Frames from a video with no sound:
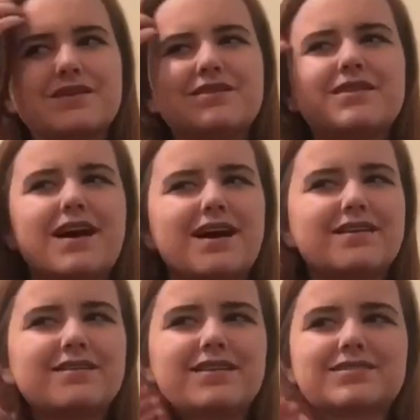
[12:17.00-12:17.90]

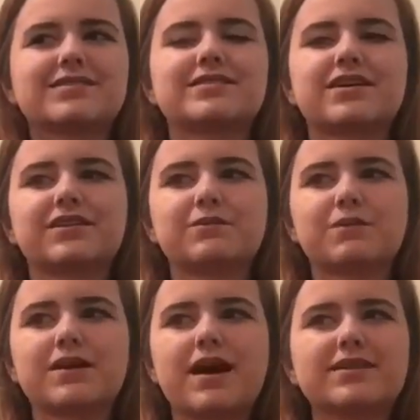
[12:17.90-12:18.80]
not necessarily
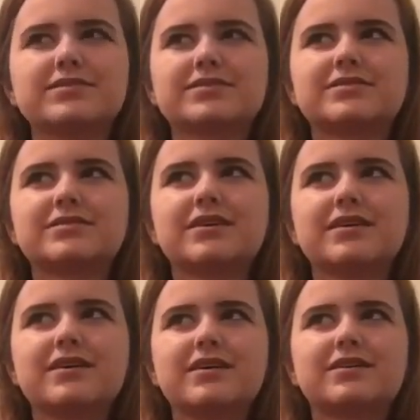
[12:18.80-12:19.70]
were, I just
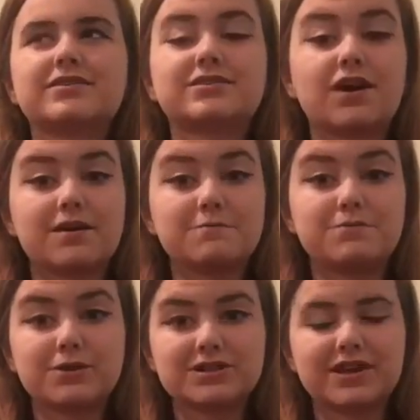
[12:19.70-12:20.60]
started
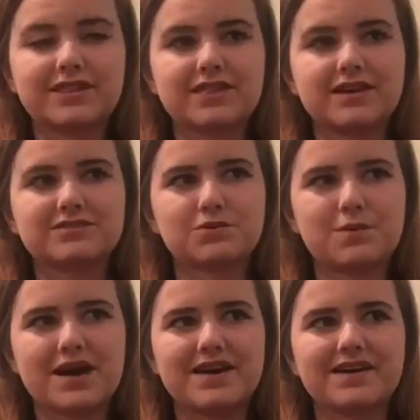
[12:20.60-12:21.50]
pushing things
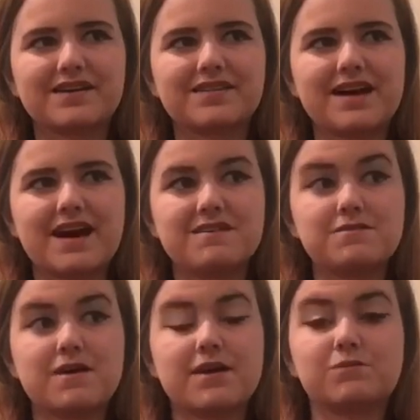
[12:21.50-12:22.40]
away that
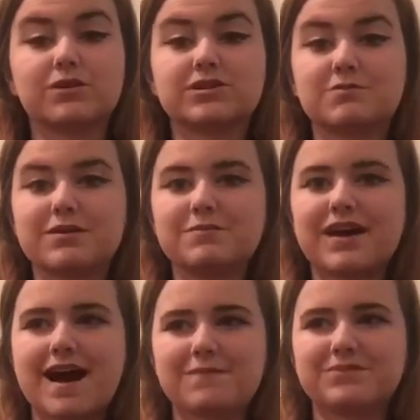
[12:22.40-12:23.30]
had once made me
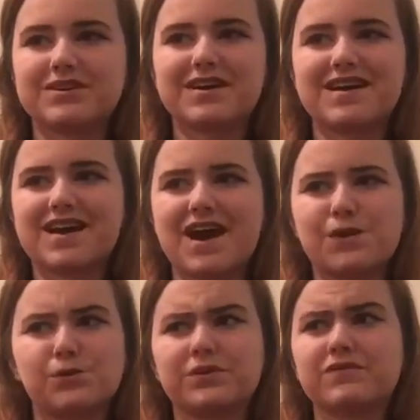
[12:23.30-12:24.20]
happy, and I
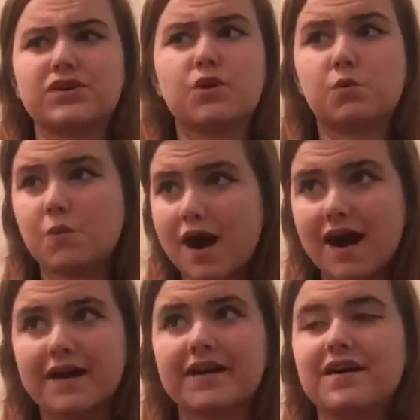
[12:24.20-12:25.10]
don't even know
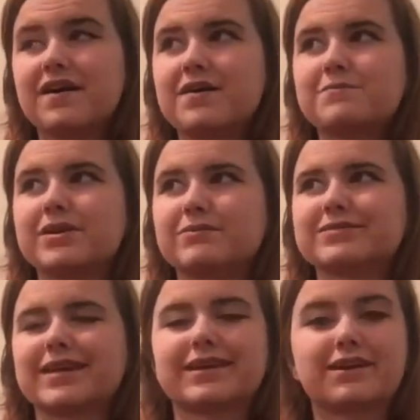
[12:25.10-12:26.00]
why, but it
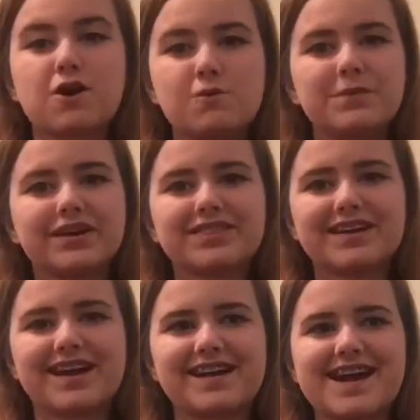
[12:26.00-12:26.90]
was like a coping
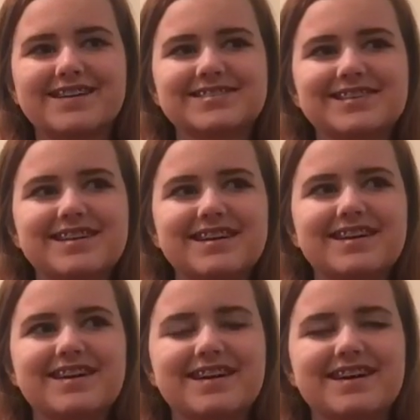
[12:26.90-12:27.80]
thing, I guess.
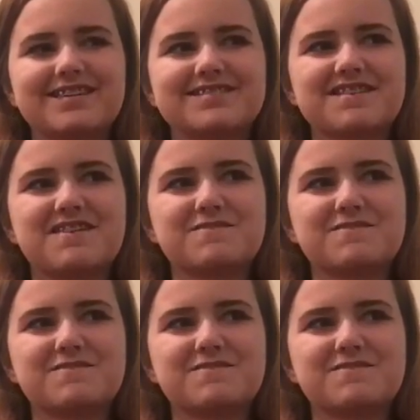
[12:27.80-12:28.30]
And